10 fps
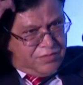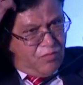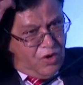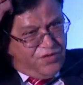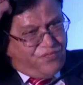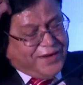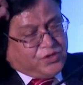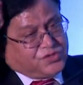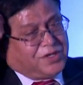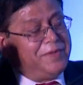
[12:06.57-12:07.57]
modified
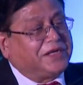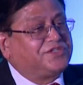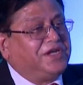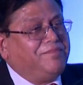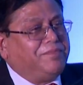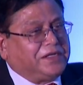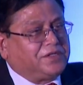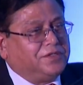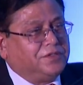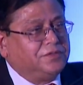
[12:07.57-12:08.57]
to some extent, but